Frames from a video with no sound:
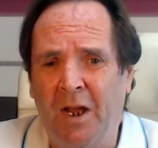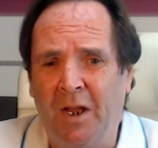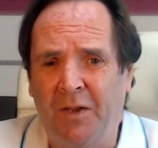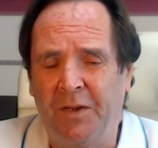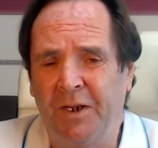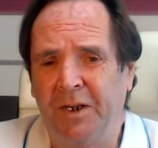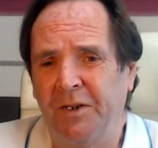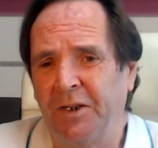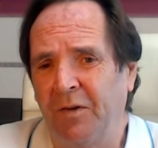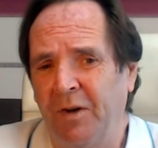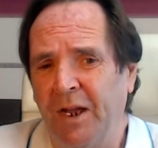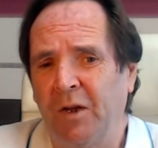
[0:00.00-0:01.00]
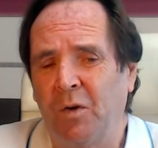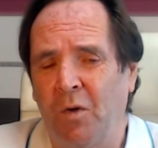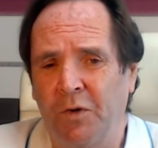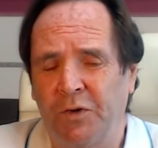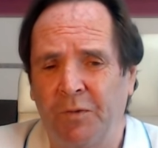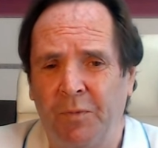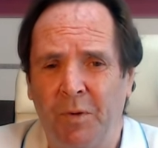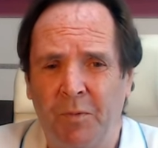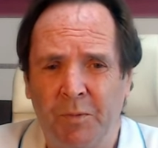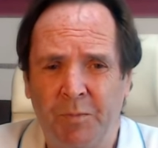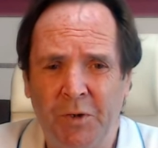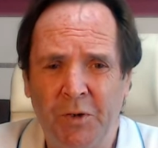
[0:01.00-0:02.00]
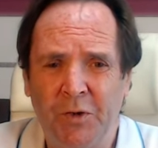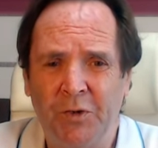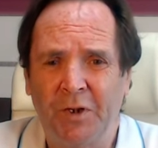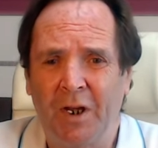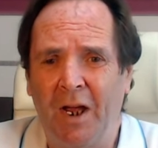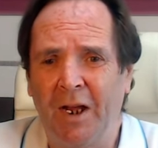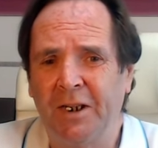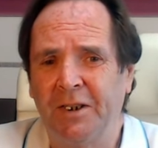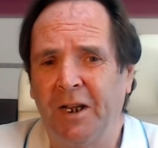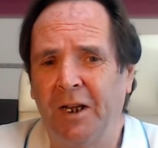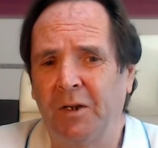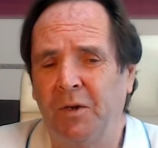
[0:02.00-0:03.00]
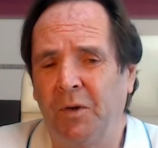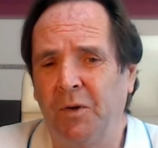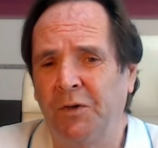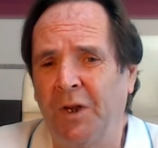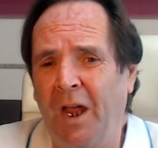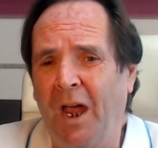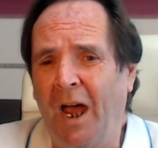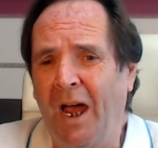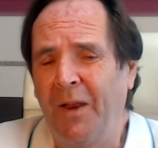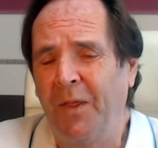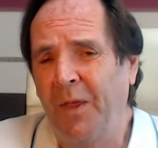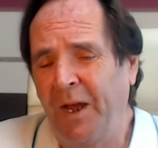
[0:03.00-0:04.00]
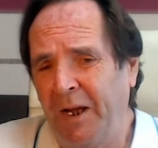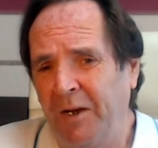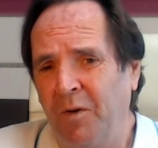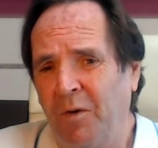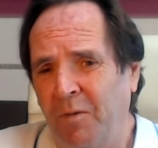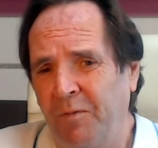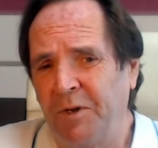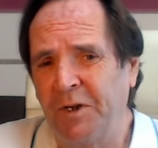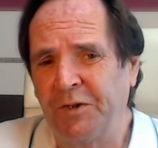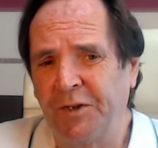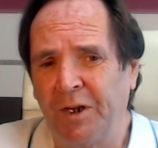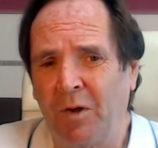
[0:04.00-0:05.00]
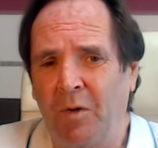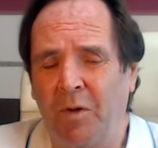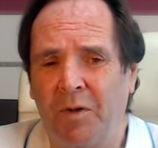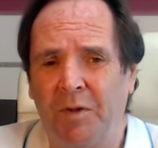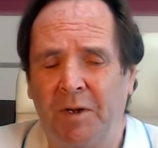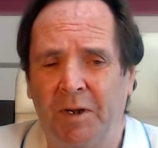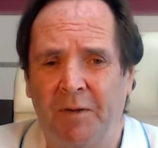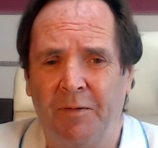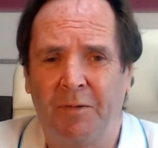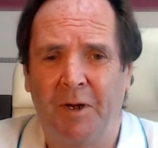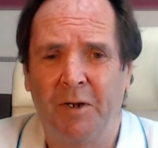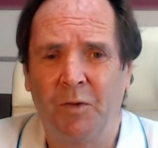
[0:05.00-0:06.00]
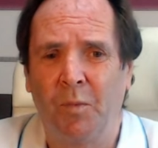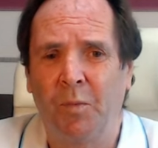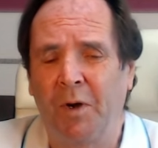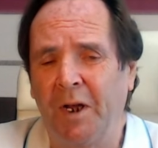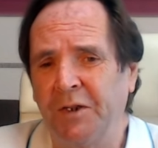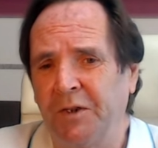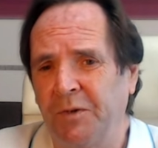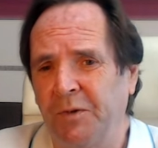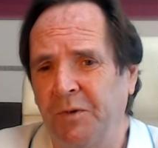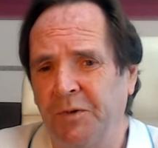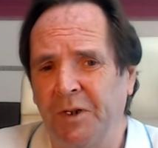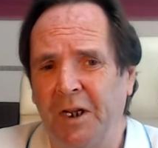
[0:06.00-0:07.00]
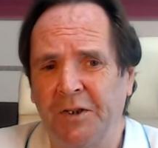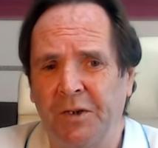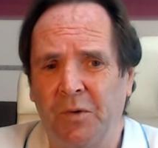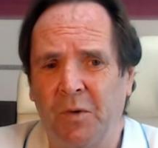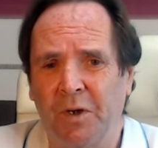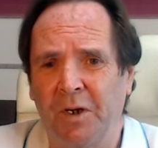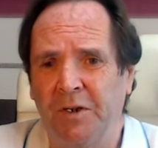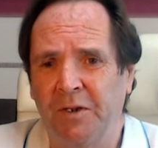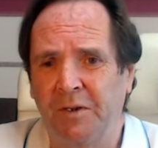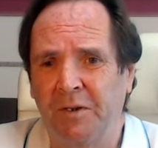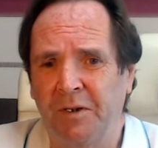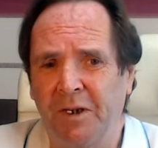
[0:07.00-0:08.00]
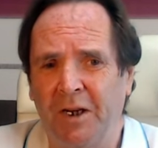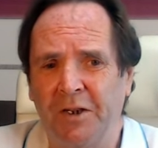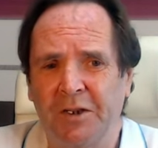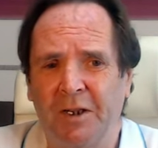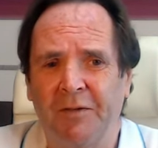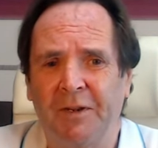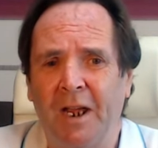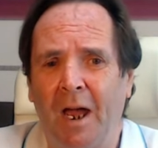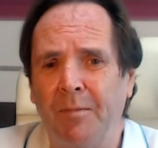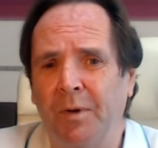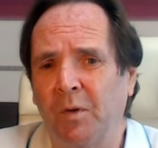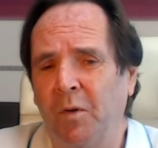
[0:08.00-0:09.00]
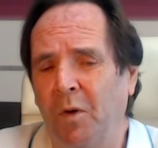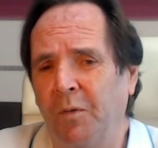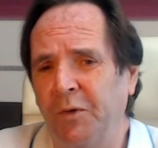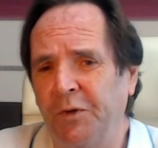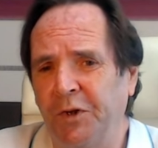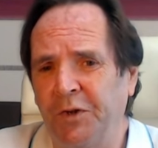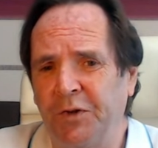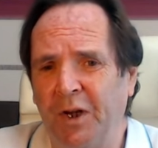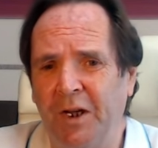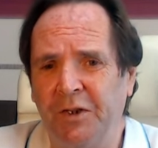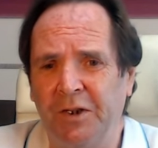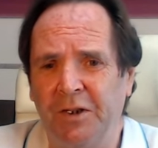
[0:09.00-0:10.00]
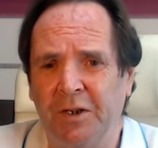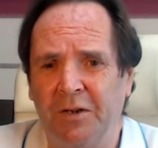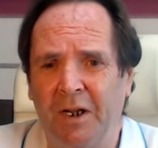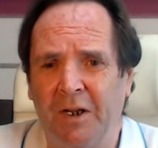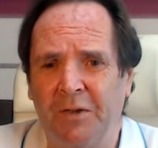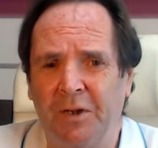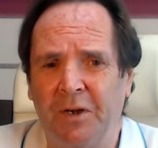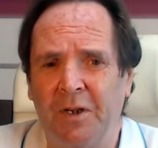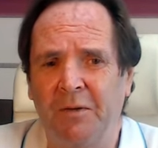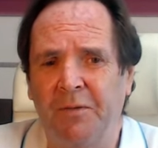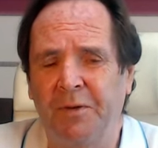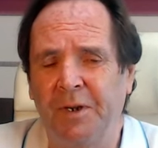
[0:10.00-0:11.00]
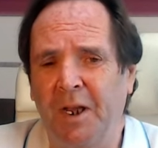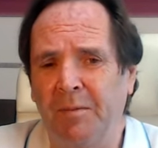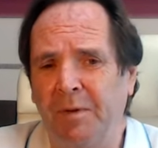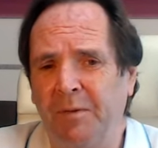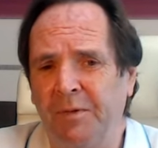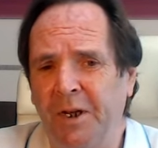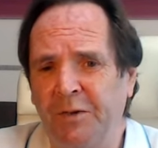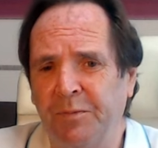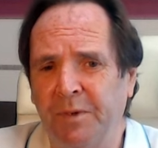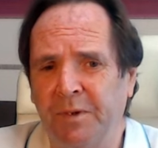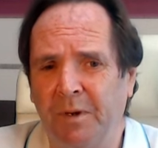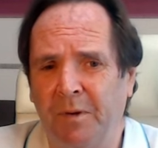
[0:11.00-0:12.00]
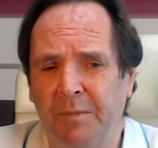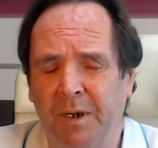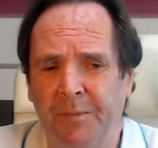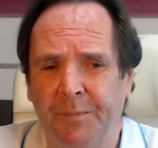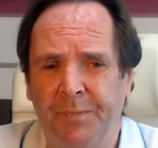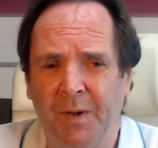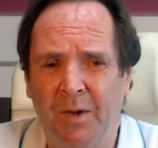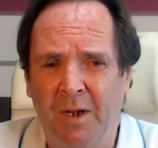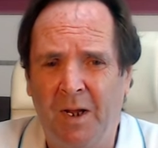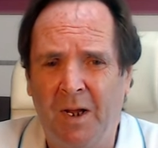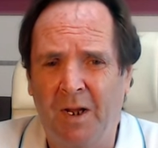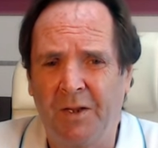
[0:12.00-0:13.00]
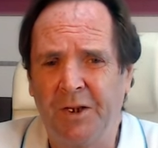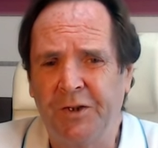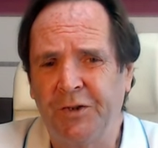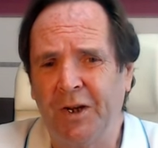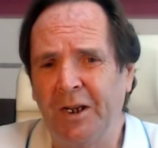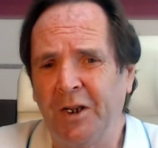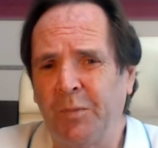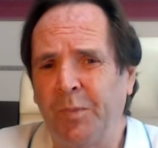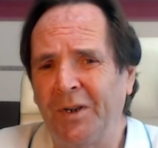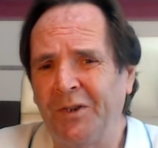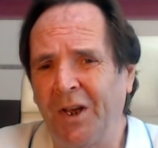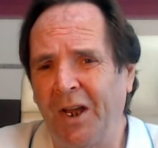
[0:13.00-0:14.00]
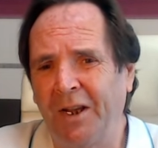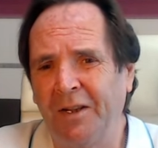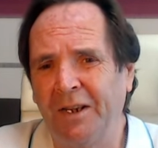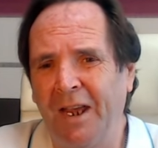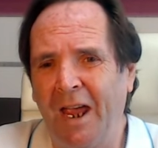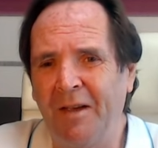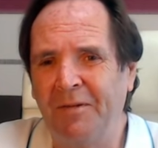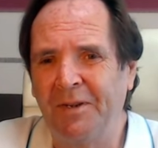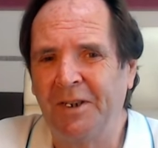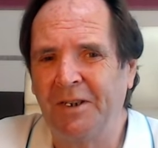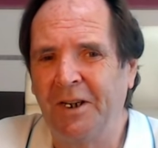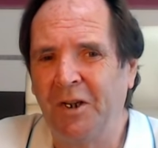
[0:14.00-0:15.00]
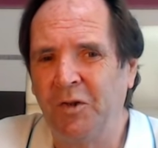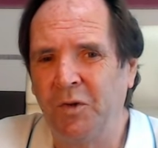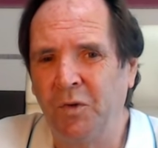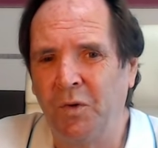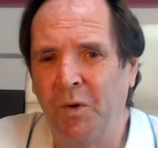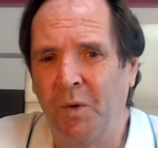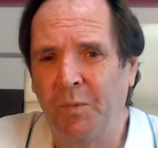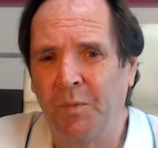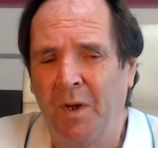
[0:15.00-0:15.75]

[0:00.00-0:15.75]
the direct cost of producing high-tech goods, and then obviously on the final price of those. And that's according to Yaroslav Kabakov, who's a strategy director at the Finam Investment Company. Now, this trend is particularly evident in Europe.